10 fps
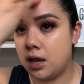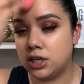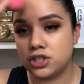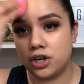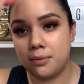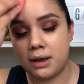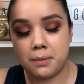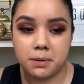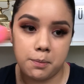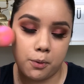a certain amount
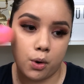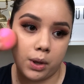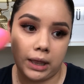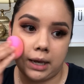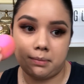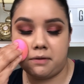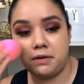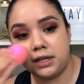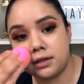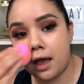of people will like maybe
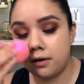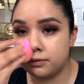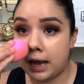like the e.l.f.